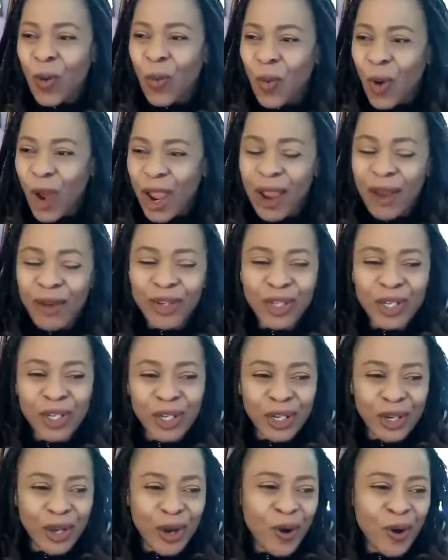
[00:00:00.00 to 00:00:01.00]
where to
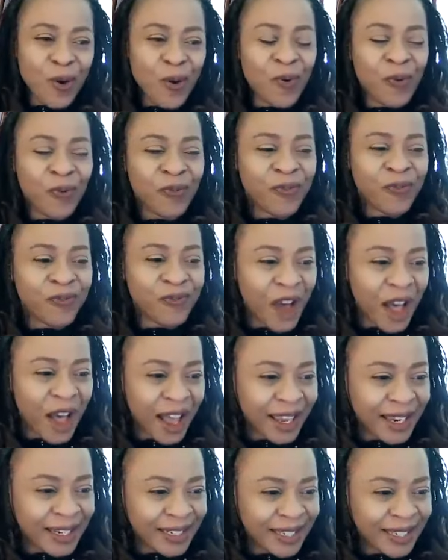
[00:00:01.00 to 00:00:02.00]
go
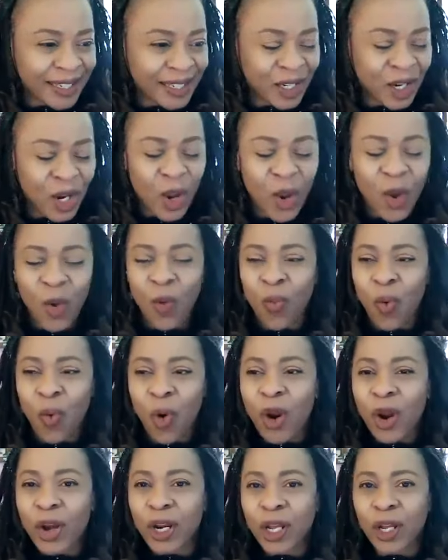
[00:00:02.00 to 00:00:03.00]
find it,
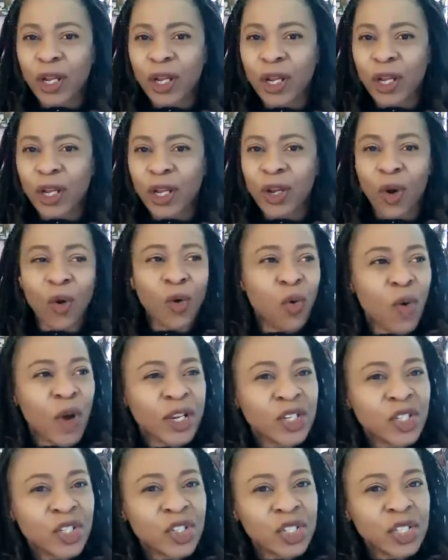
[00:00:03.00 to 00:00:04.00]
where to go
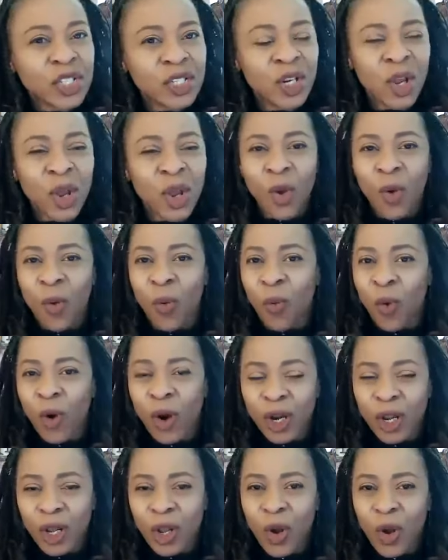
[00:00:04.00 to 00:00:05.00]
question,
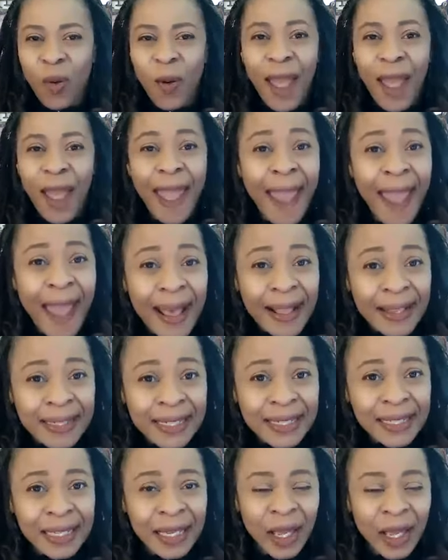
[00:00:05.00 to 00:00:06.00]
where to go
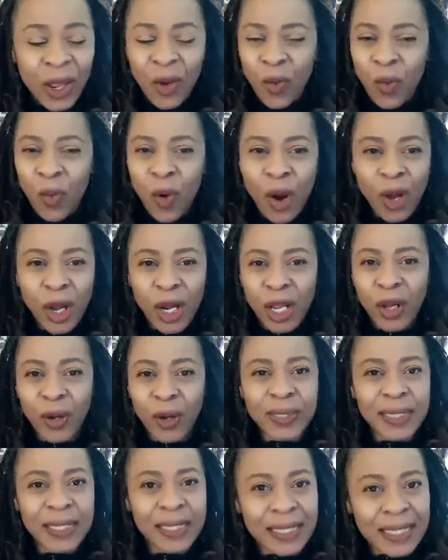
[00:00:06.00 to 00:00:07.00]
ask, where to
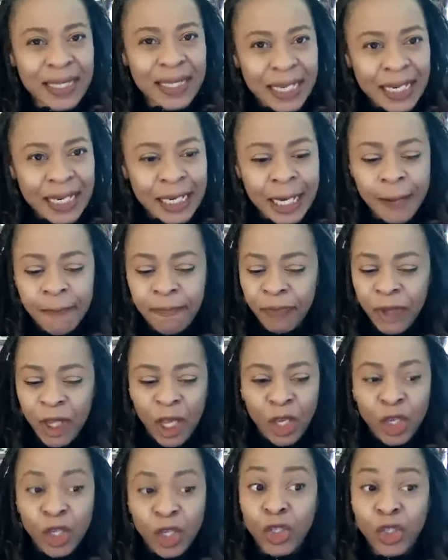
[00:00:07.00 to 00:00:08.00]
go seek.
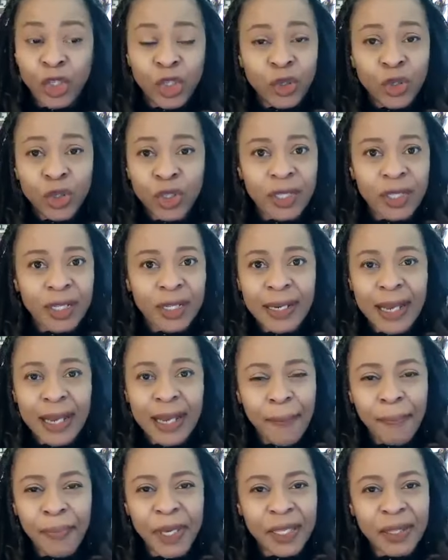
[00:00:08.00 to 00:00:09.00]
You should
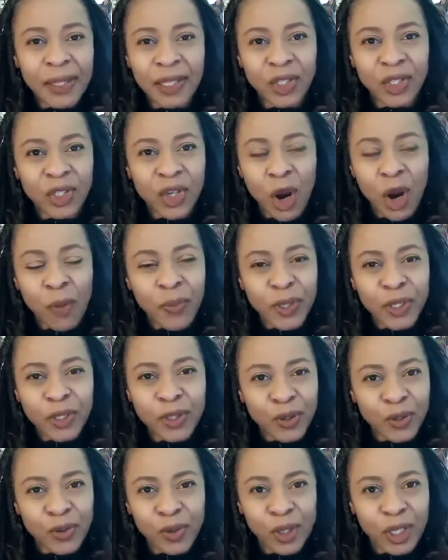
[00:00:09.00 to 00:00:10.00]
not be the
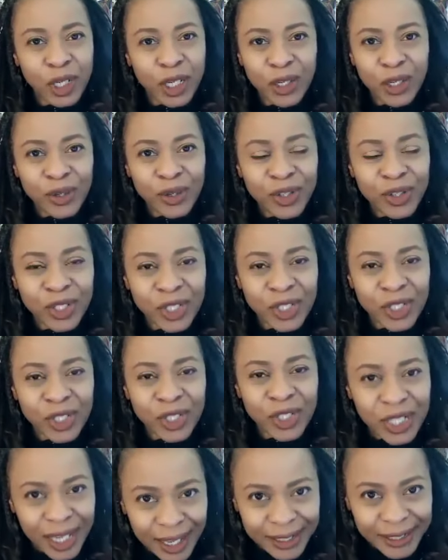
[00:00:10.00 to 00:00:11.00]
sharpest tool in your
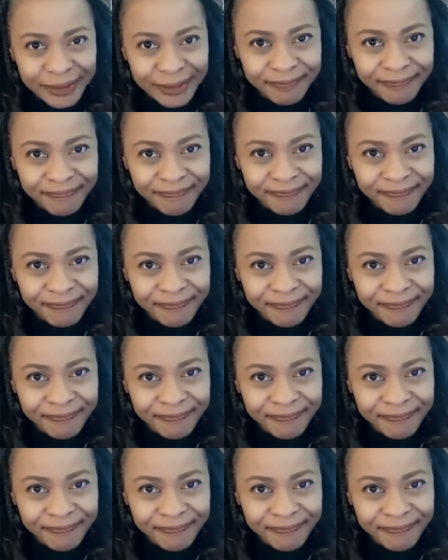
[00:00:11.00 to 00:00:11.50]
shed.